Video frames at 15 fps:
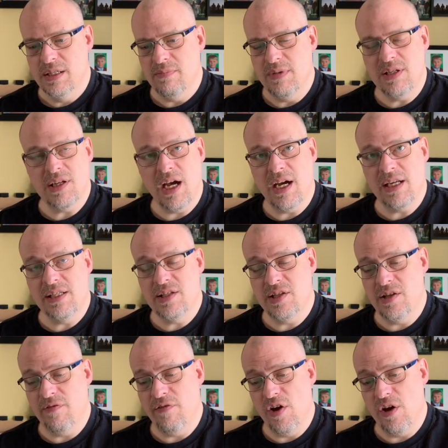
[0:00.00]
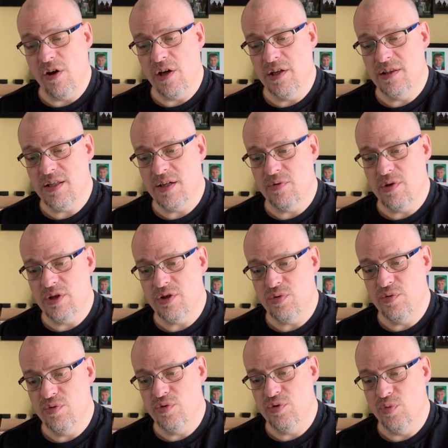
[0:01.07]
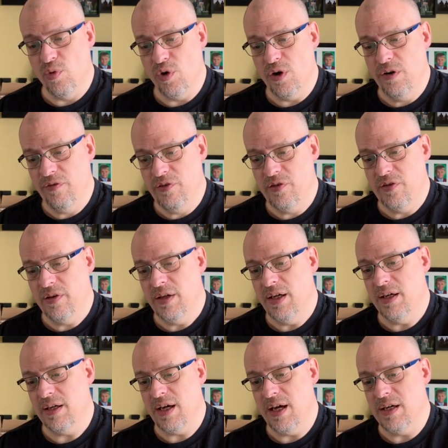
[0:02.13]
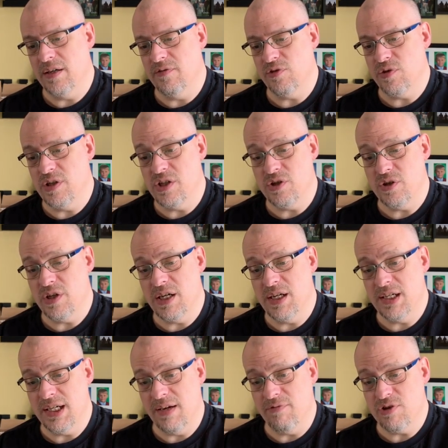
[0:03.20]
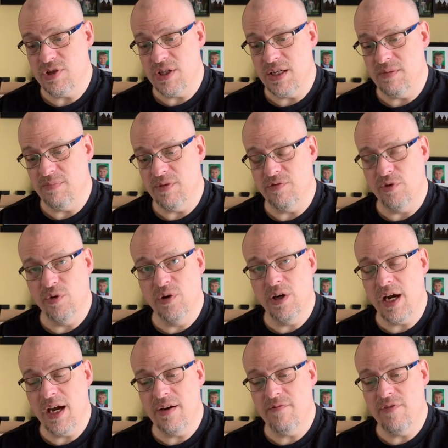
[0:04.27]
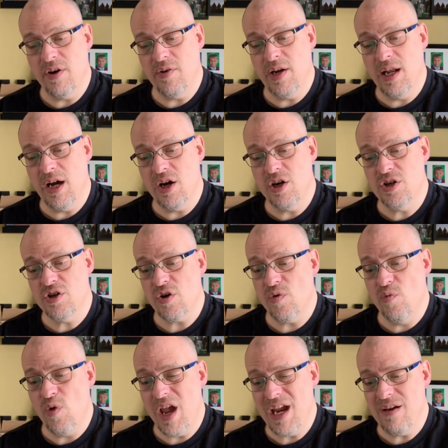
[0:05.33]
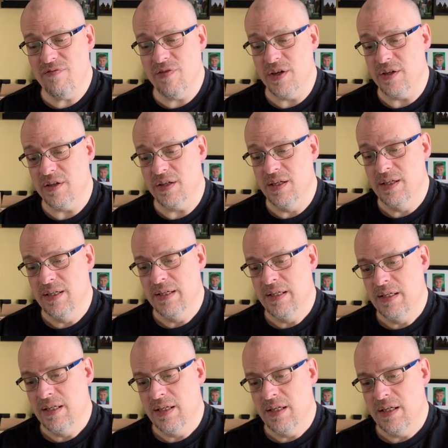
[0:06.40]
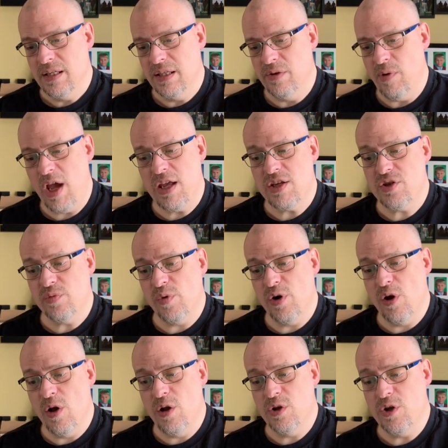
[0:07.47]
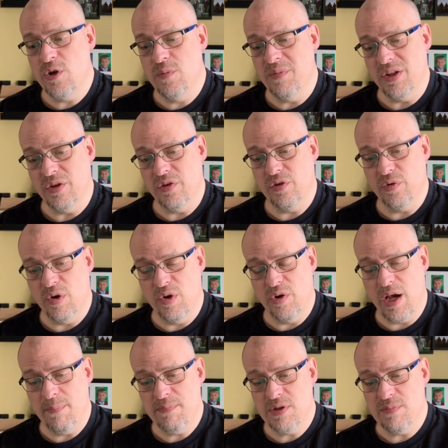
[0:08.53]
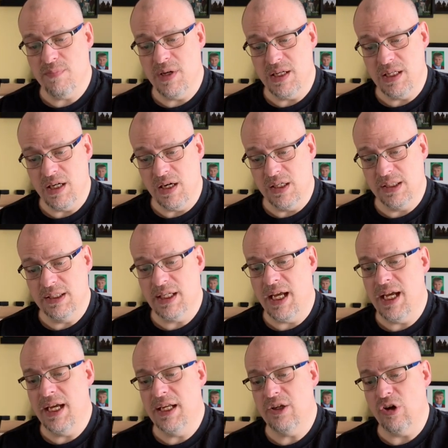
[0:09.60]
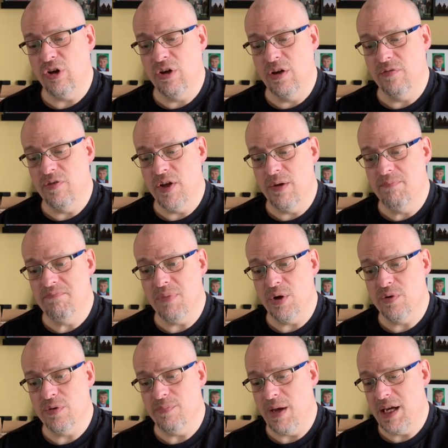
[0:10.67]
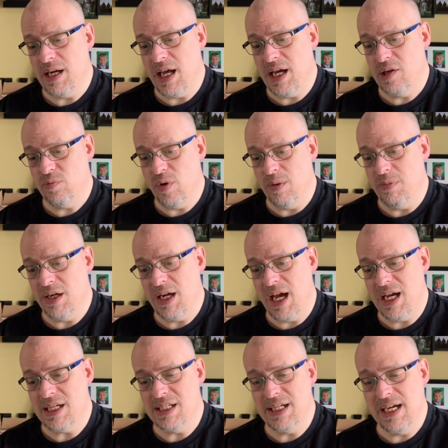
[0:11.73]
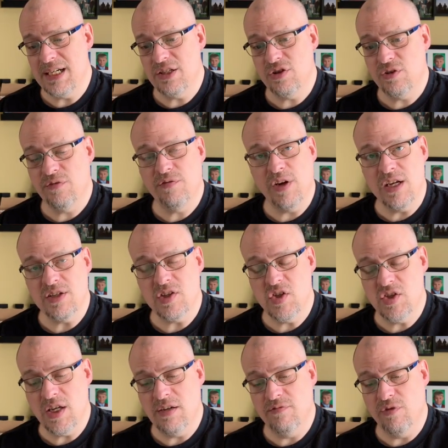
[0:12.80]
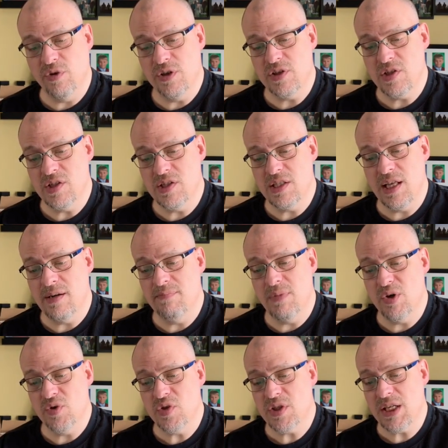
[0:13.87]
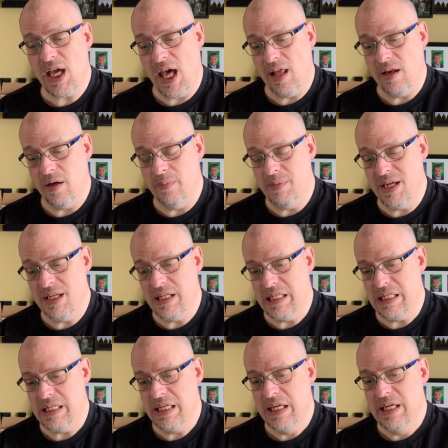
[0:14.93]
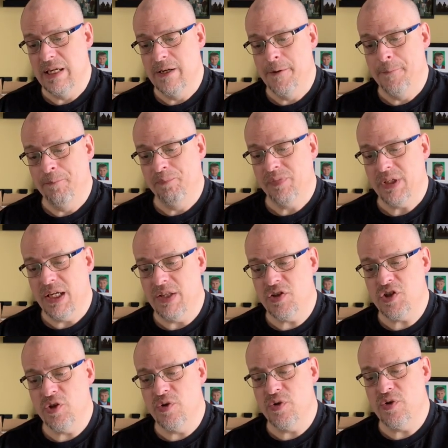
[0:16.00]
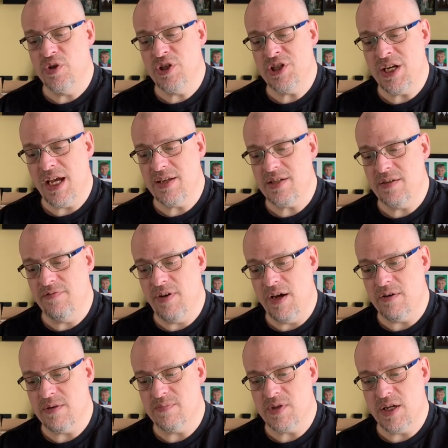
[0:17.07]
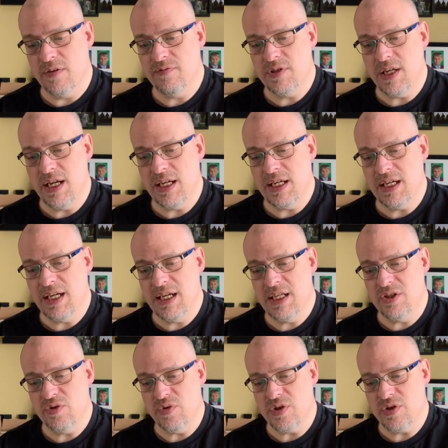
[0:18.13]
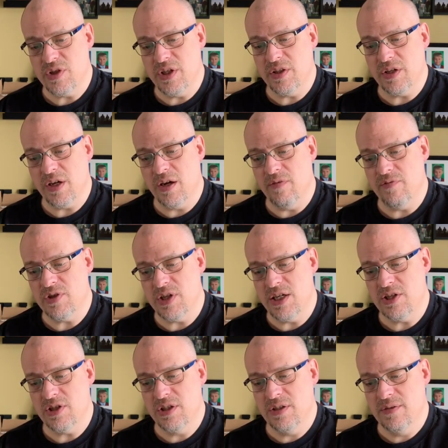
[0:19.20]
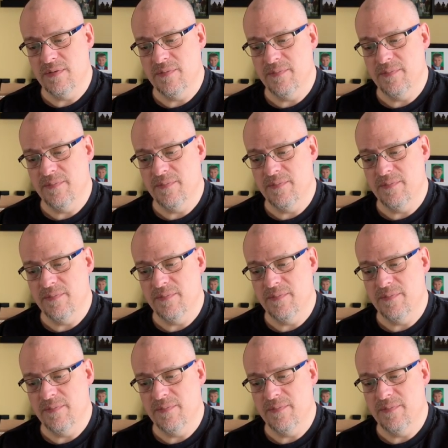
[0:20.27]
Besides the faun, there were two dwarfs, a kind of creature he had never seen before, and a very large raven. The rest were all humans, grown-ups, but young, and all of them, both men and women, had nicer faces and voices than most Calormenes. And soon Shasta found himself taking an interest in the conversation.